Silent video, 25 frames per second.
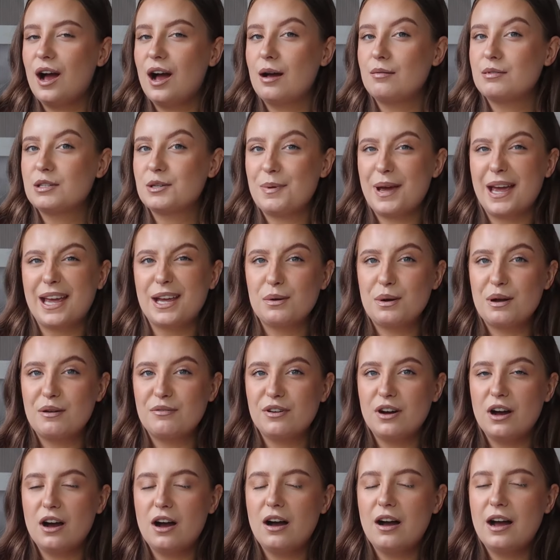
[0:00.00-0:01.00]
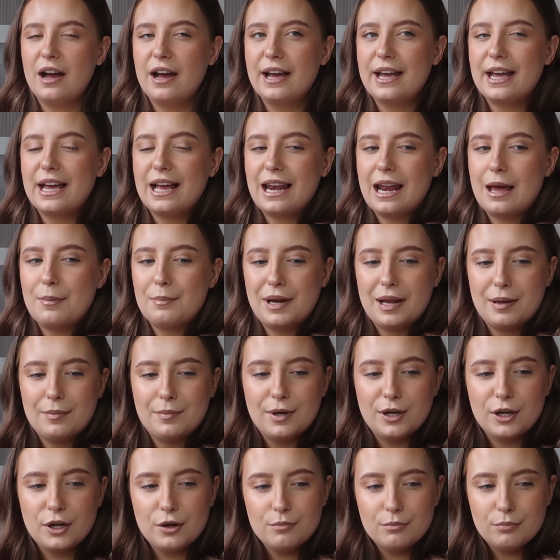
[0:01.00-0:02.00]
I'm debating whether I laminate
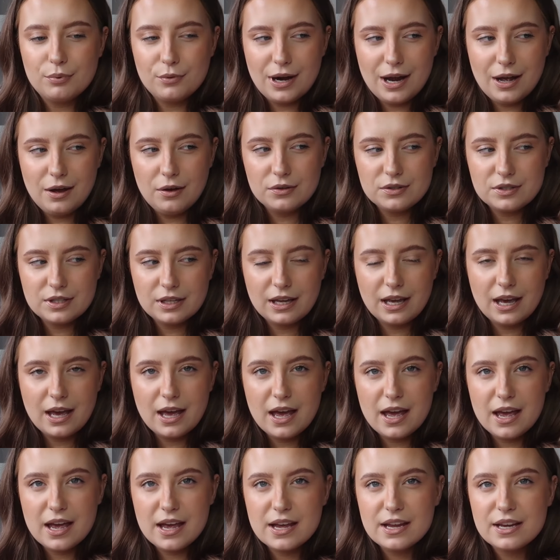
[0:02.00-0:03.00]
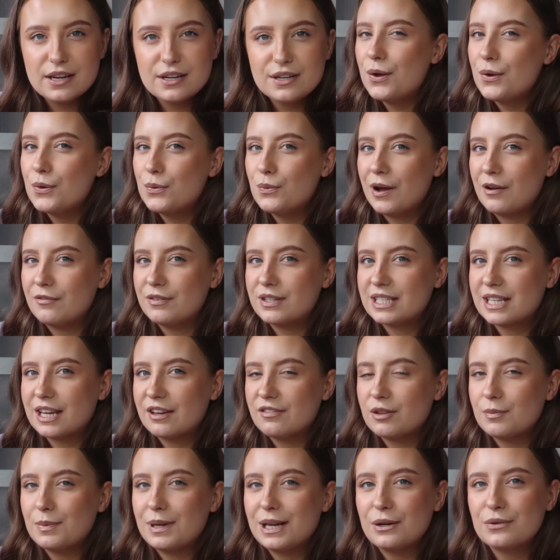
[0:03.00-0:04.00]
my own brows again, whether to
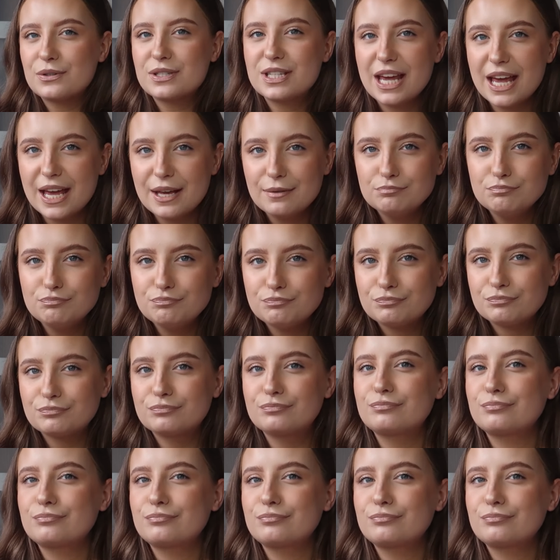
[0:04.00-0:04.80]
give them a little tint.